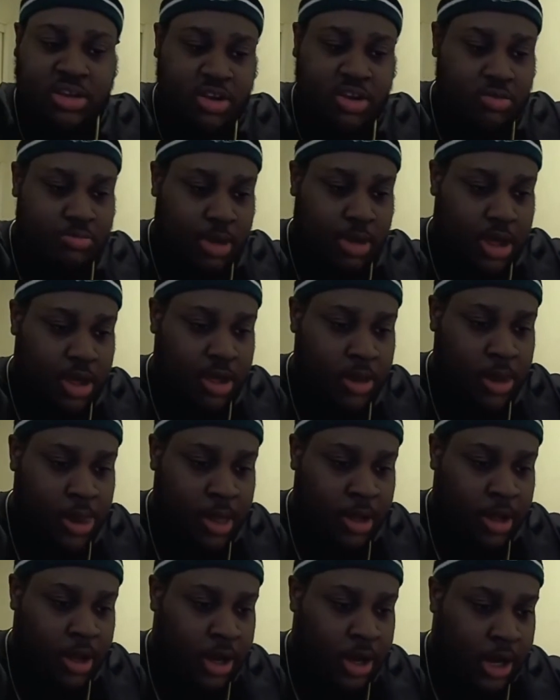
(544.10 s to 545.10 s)
do, man.
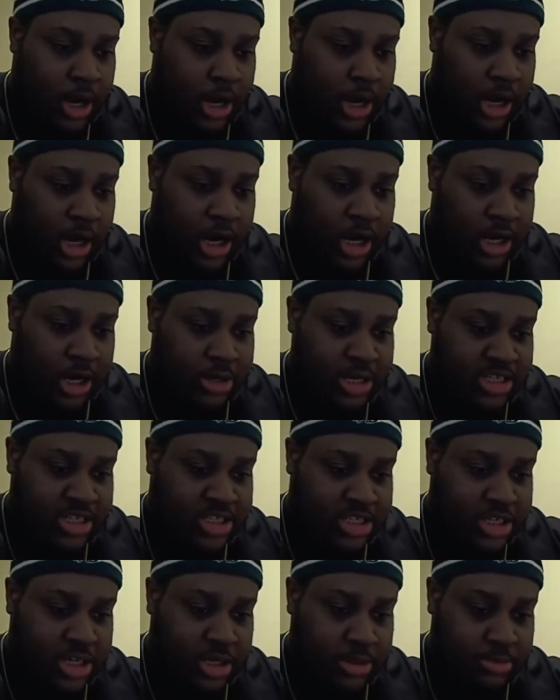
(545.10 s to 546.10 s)

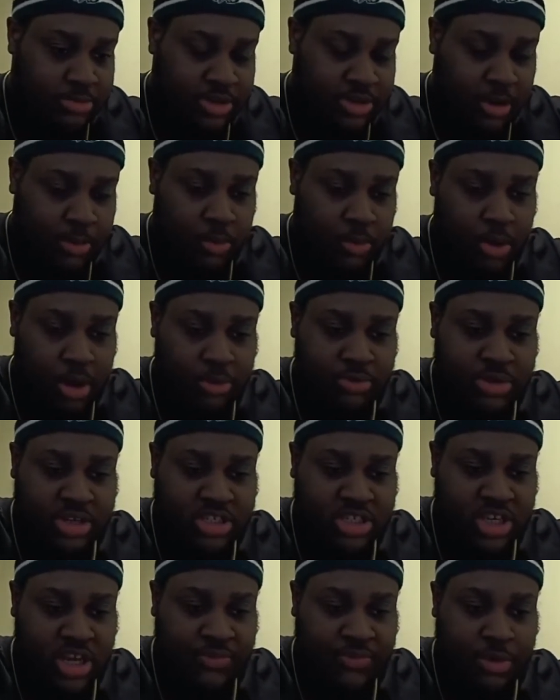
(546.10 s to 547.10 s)
Let's see. Number one
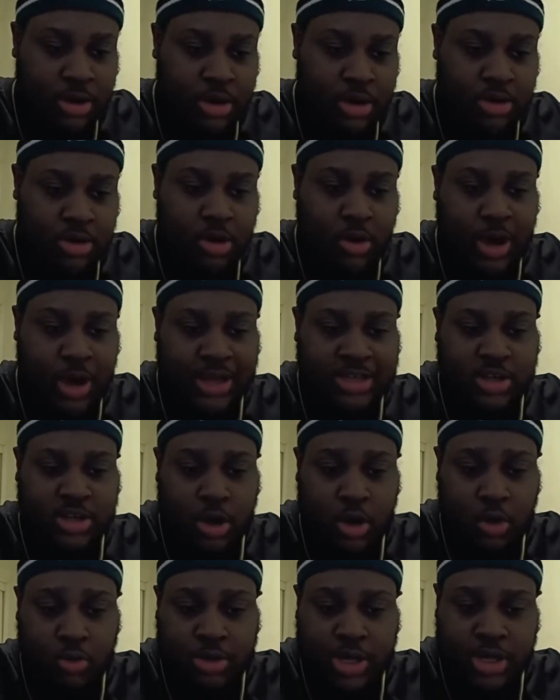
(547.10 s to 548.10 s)
receiver, you know, as the
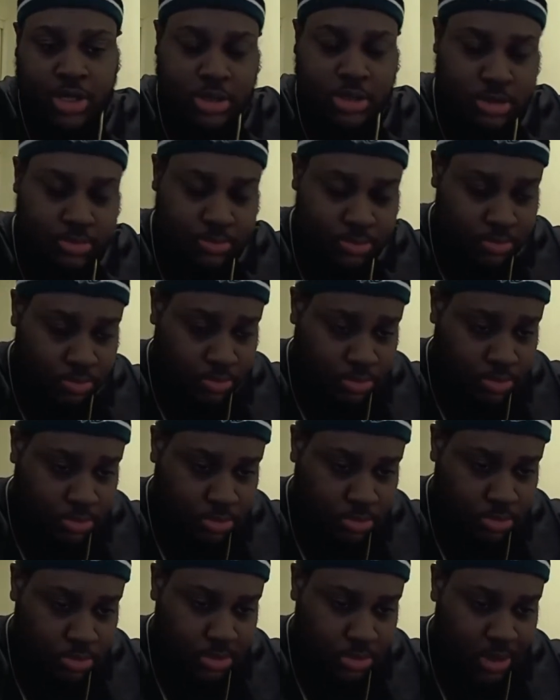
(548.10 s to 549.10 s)
Hokies.
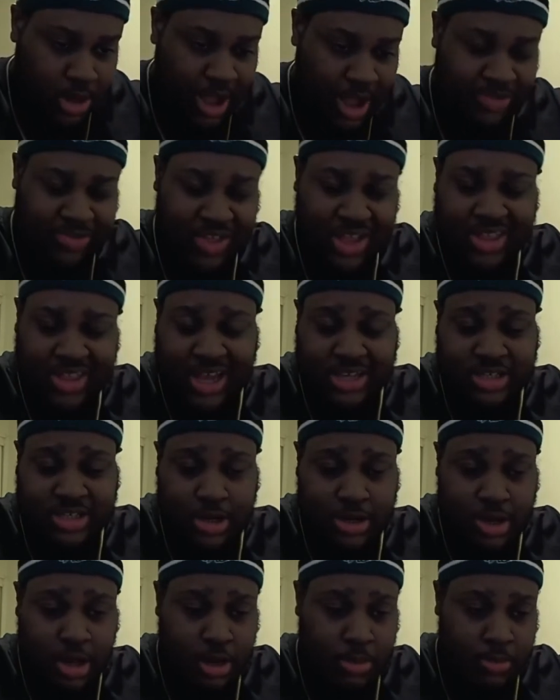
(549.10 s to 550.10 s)
I think that's
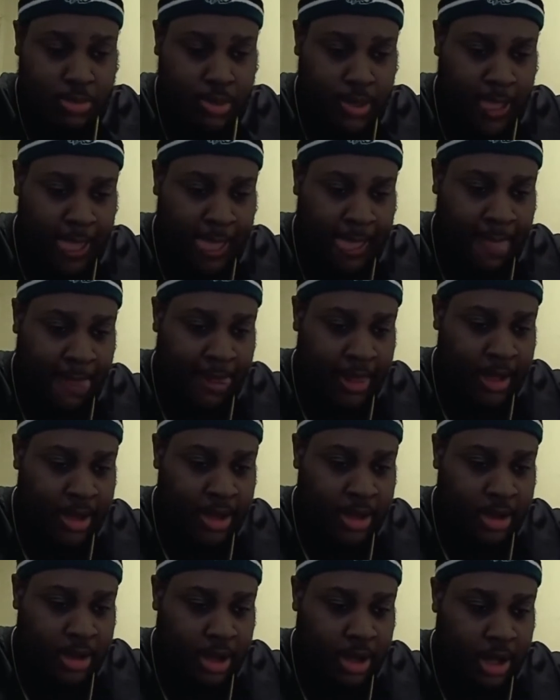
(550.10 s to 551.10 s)
their name.
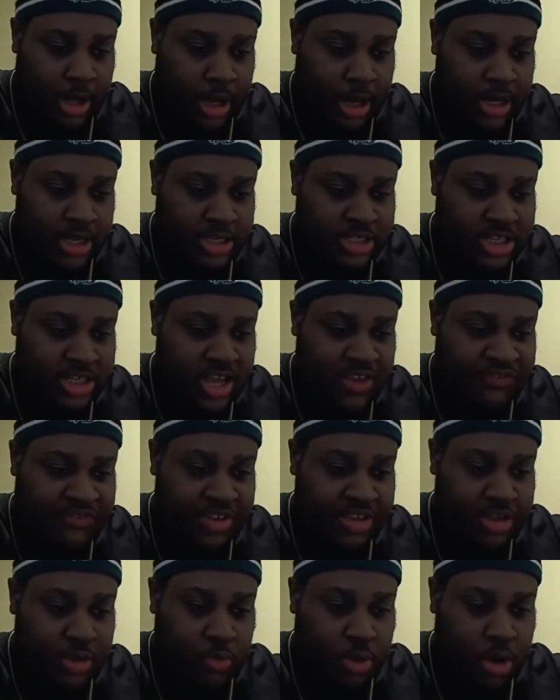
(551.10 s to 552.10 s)
Let's see.
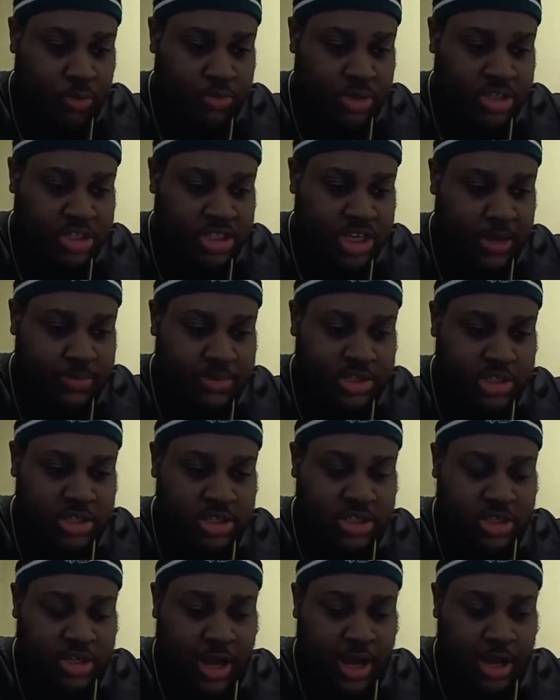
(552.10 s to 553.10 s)
51
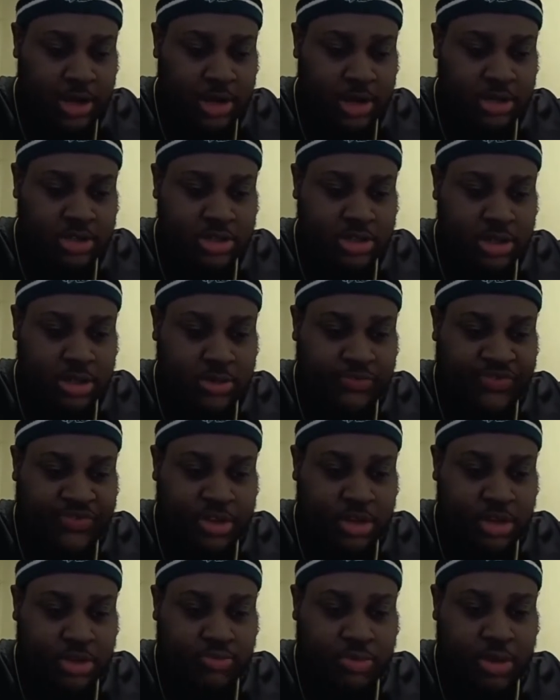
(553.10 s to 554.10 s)
receptions,
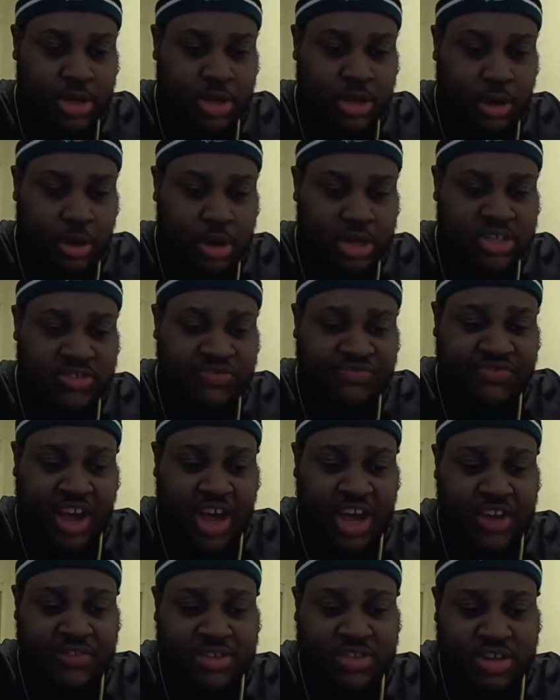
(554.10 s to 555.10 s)
953 yards, and
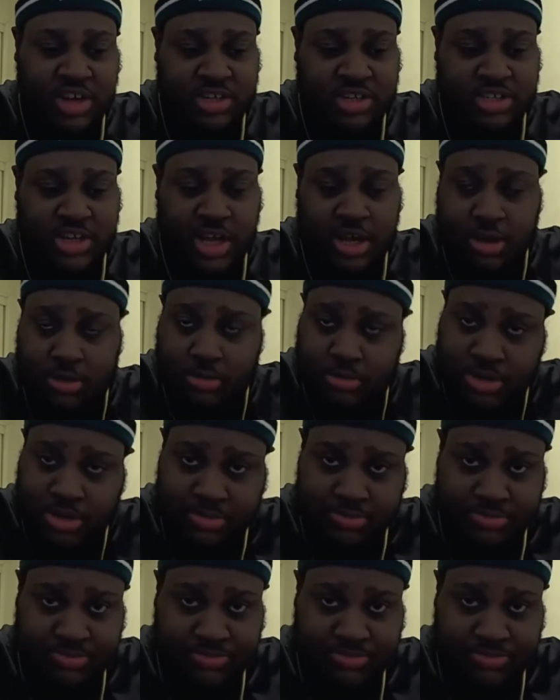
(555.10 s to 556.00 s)
5 touchdowns.